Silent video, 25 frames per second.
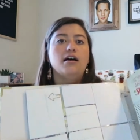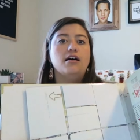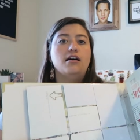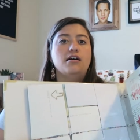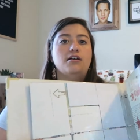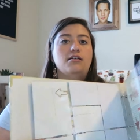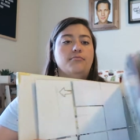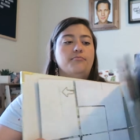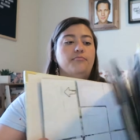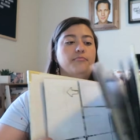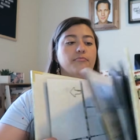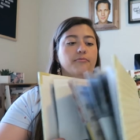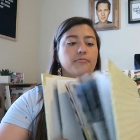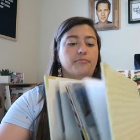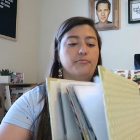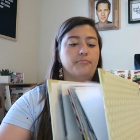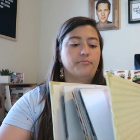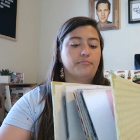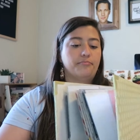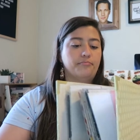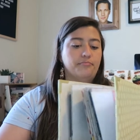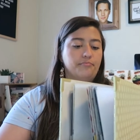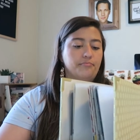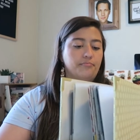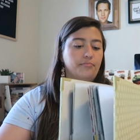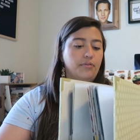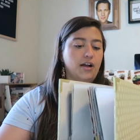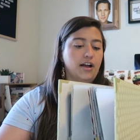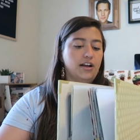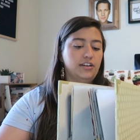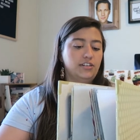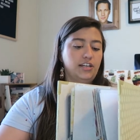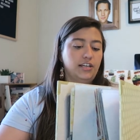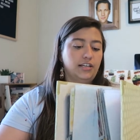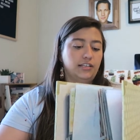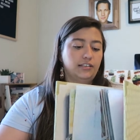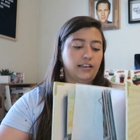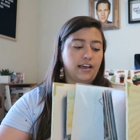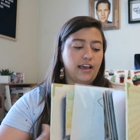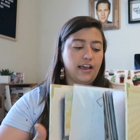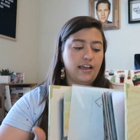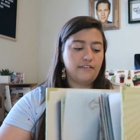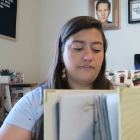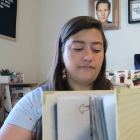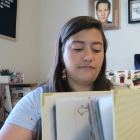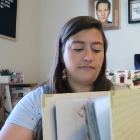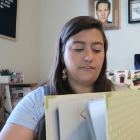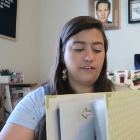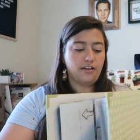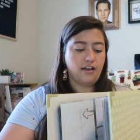um, Project
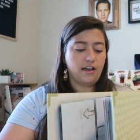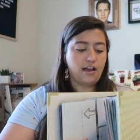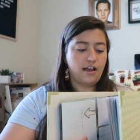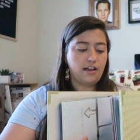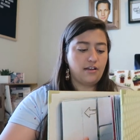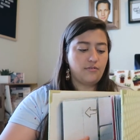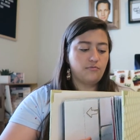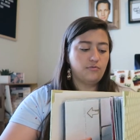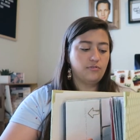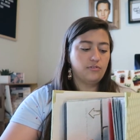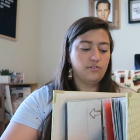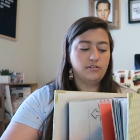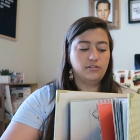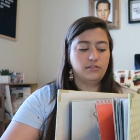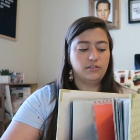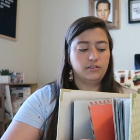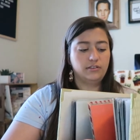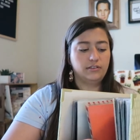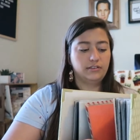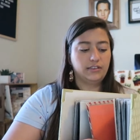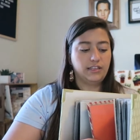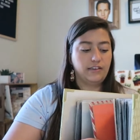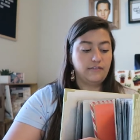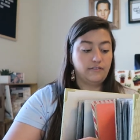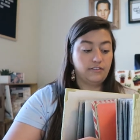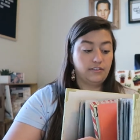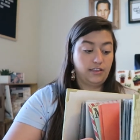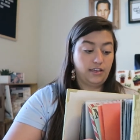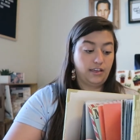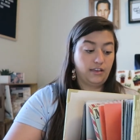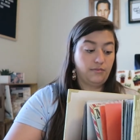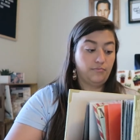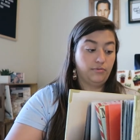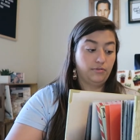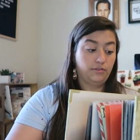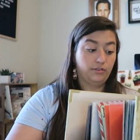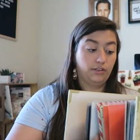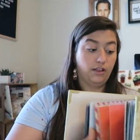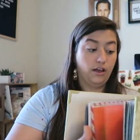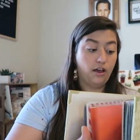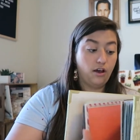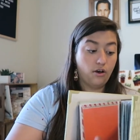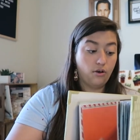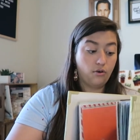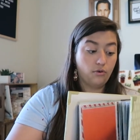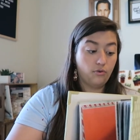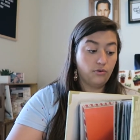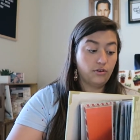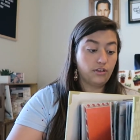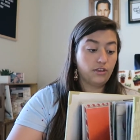Life, I will leave a link
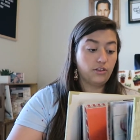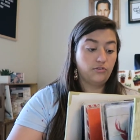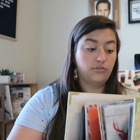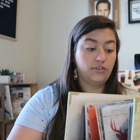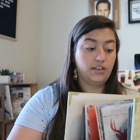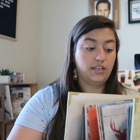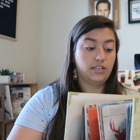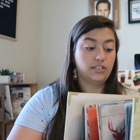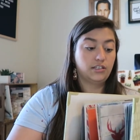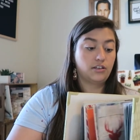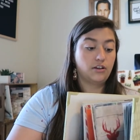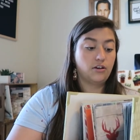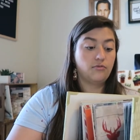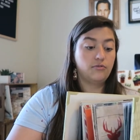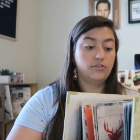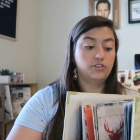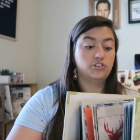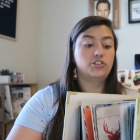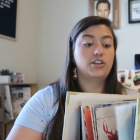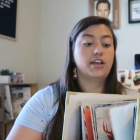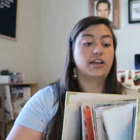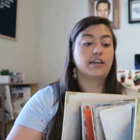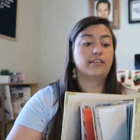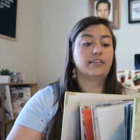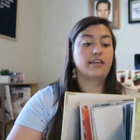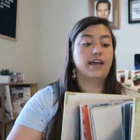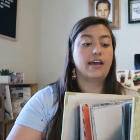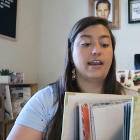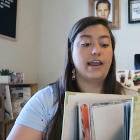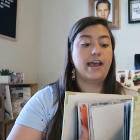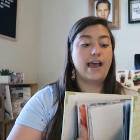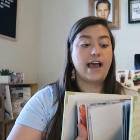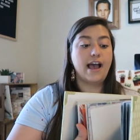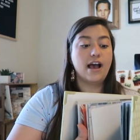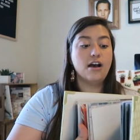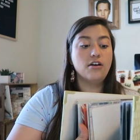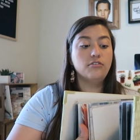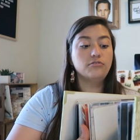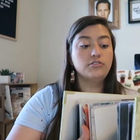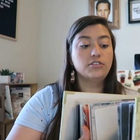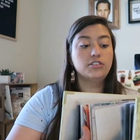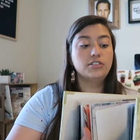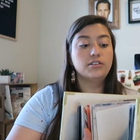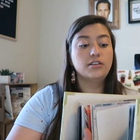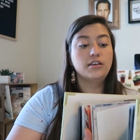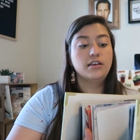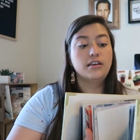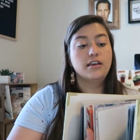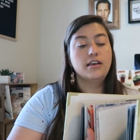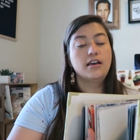below. You need to go and check that out.
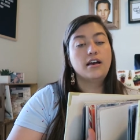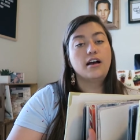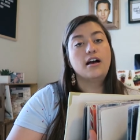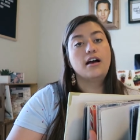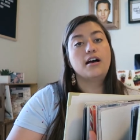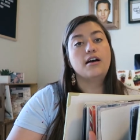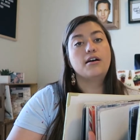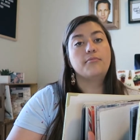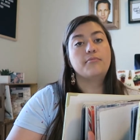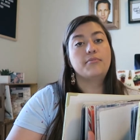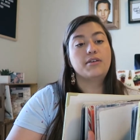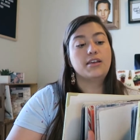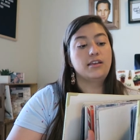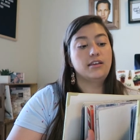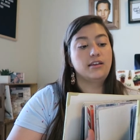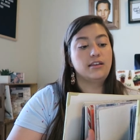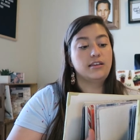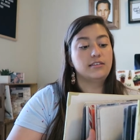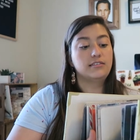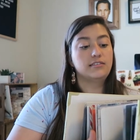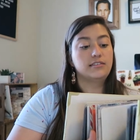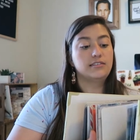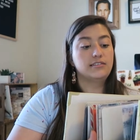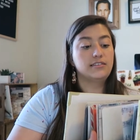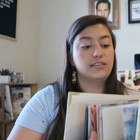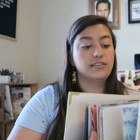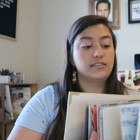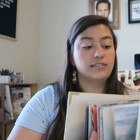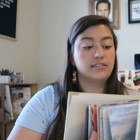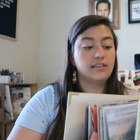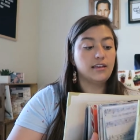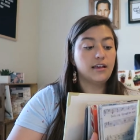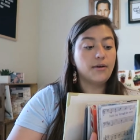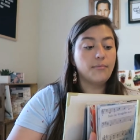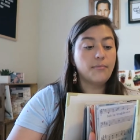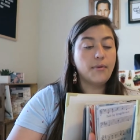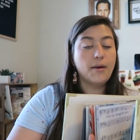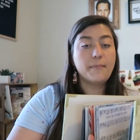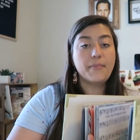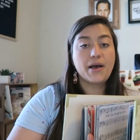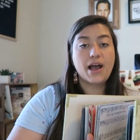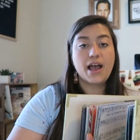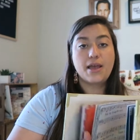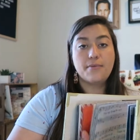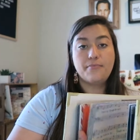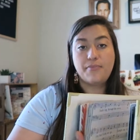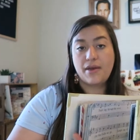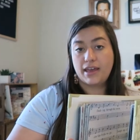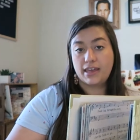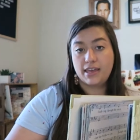Um, it is a system
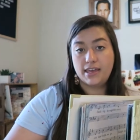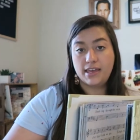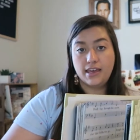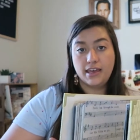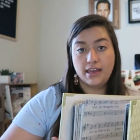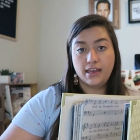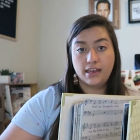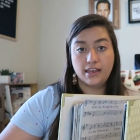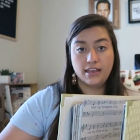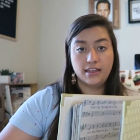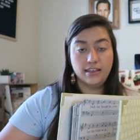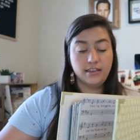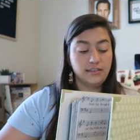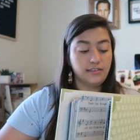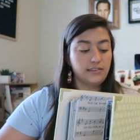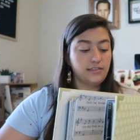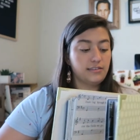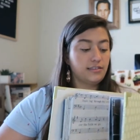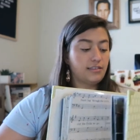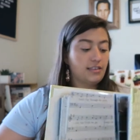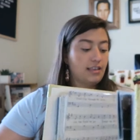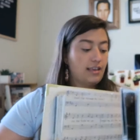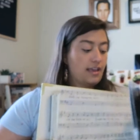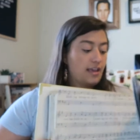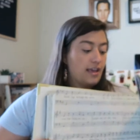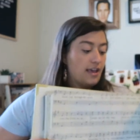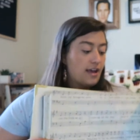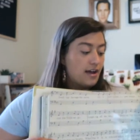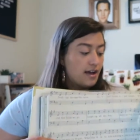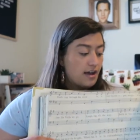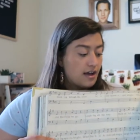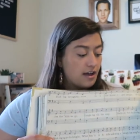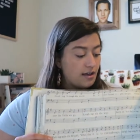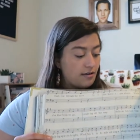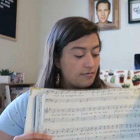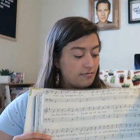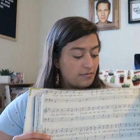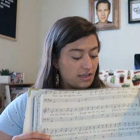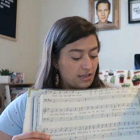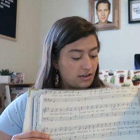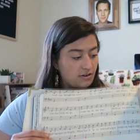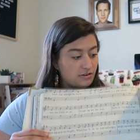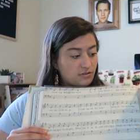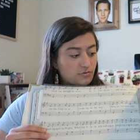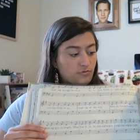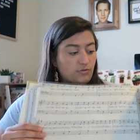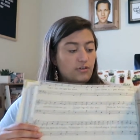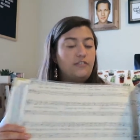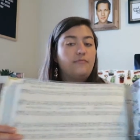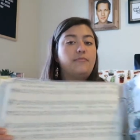by Becky Higgins. Um,
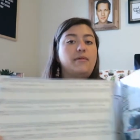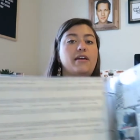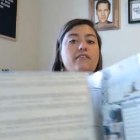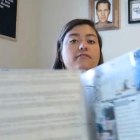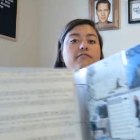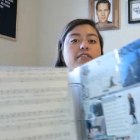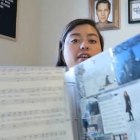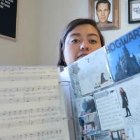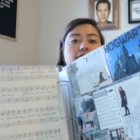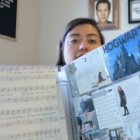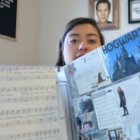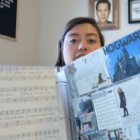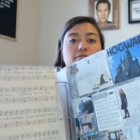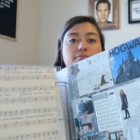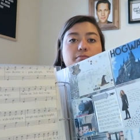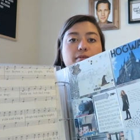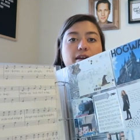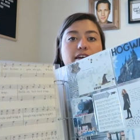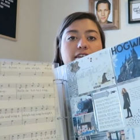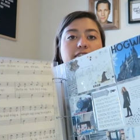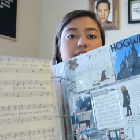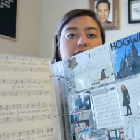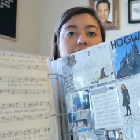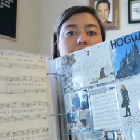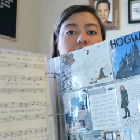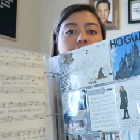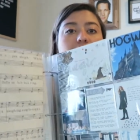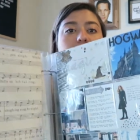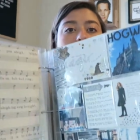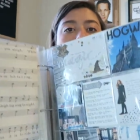here's one of my favorite spreads